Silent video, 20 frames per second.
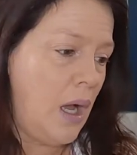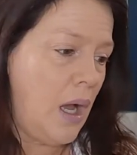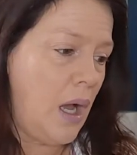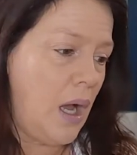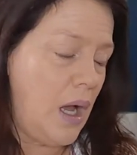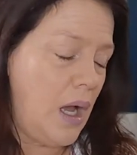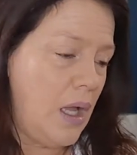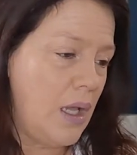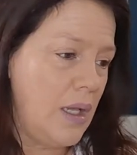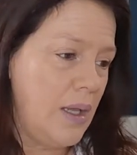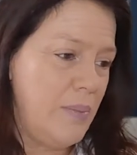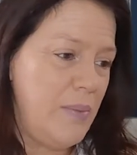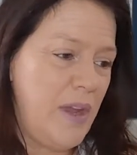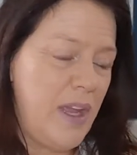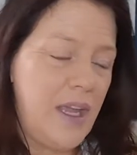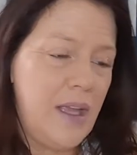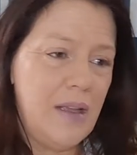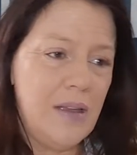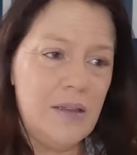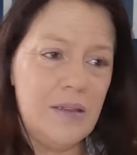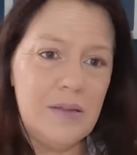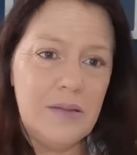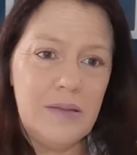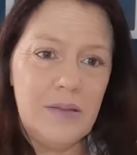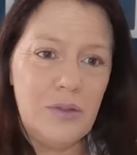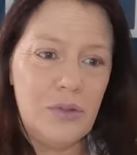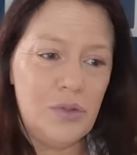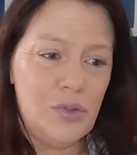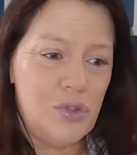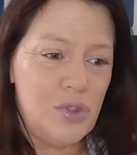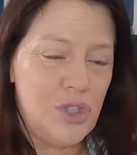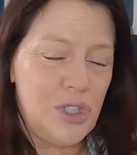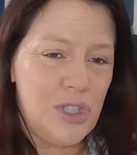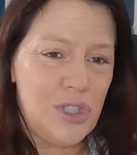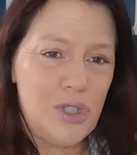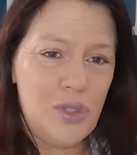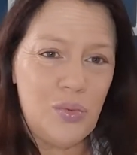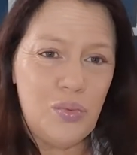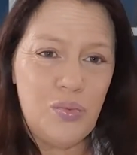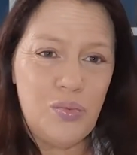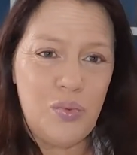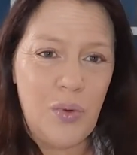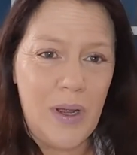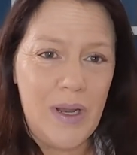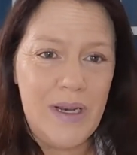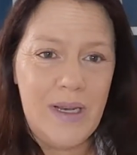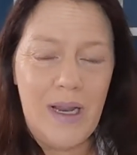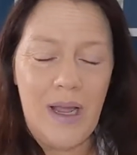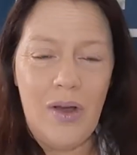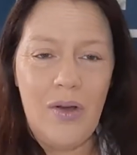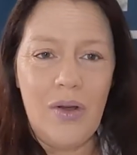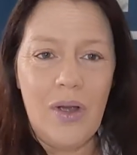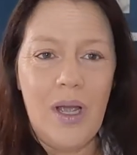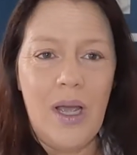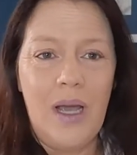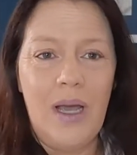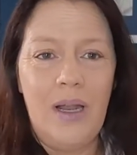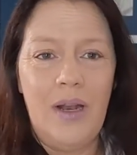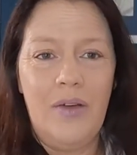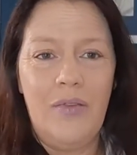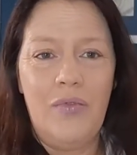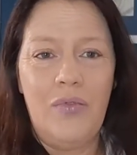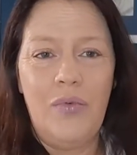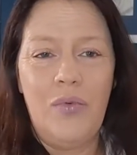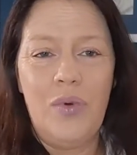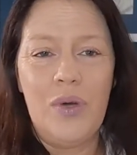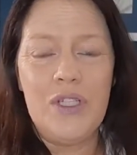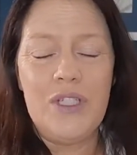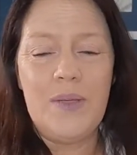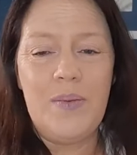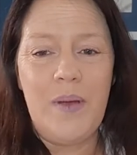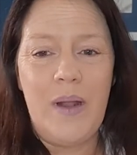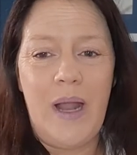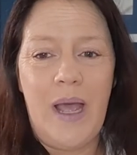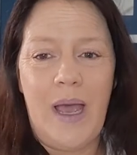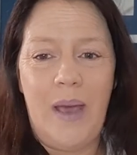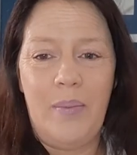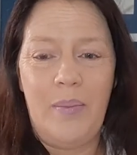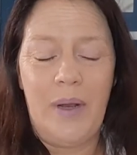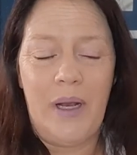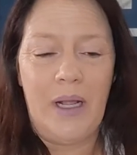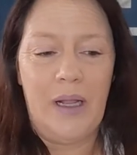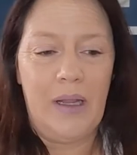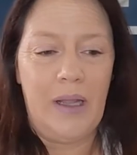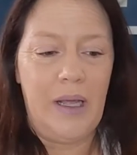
uh, let me just run down kind of what's been happening